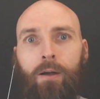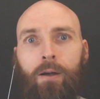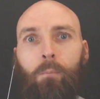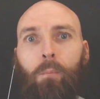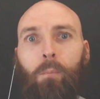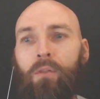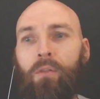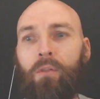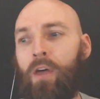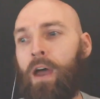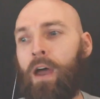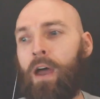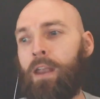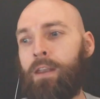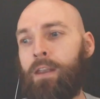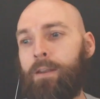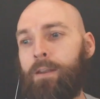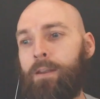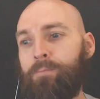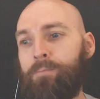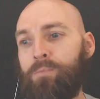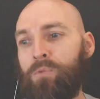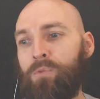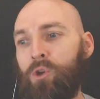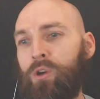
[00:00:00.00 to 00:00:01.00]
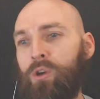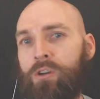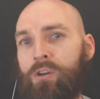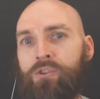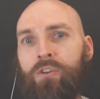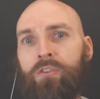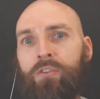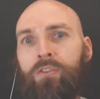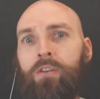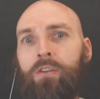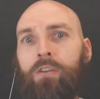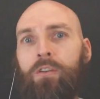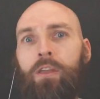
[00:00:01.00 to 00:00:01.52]
But then you can
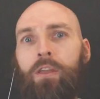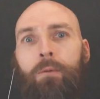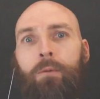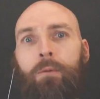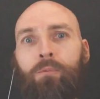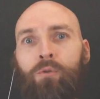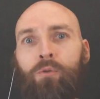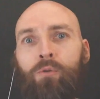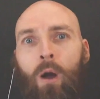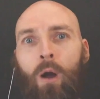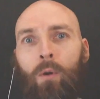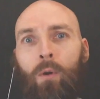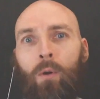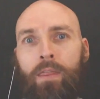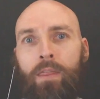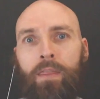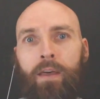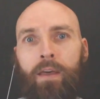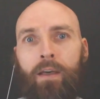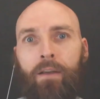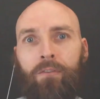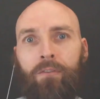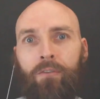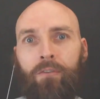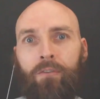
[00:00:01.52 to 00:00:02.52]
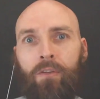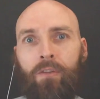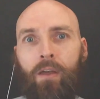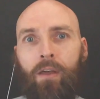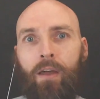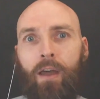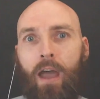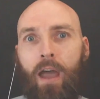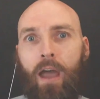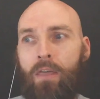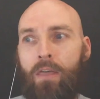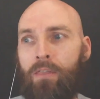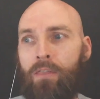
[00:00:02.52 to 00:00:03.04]
just keep growing this,
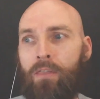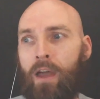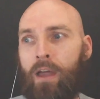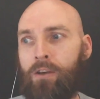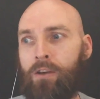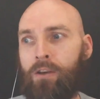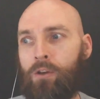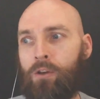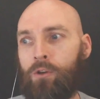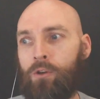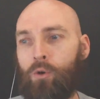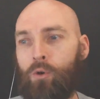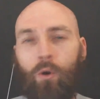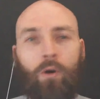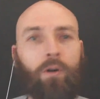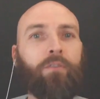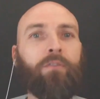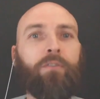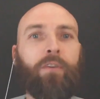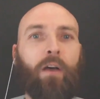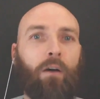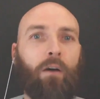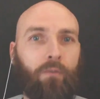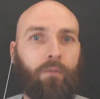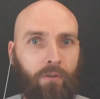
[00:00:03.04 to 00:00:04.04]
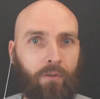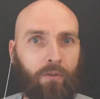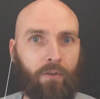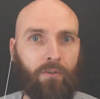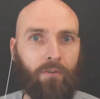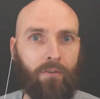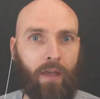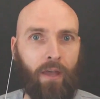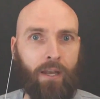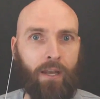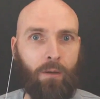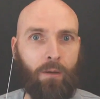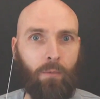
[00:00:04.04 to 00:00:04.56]
and then you're
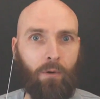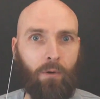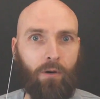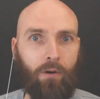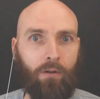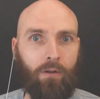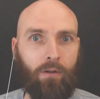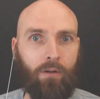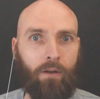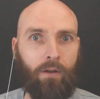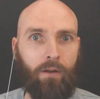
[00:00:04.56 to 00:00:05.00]
self-sustainable.